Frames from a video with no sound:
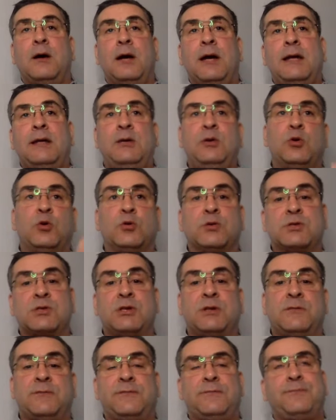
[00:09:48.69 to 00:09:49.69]
in your
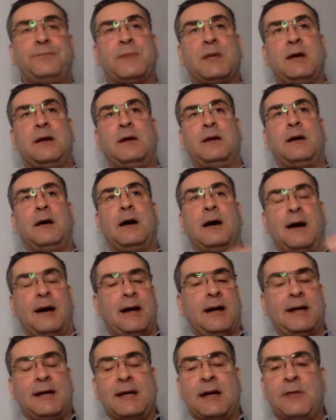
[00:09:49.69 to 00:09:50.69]
sort of I
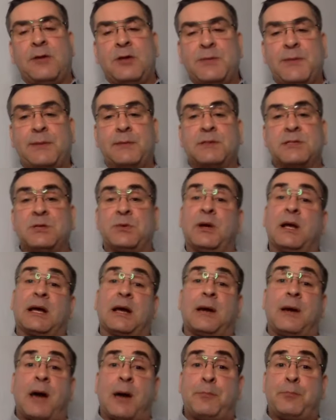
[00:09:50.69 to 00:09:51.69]
encourage people to do like
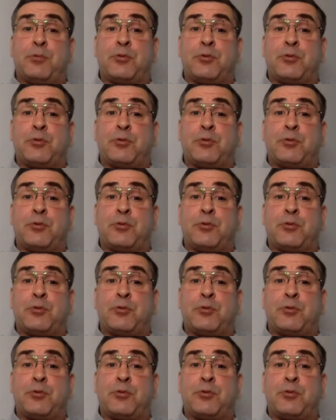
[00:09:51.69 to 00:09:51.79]
a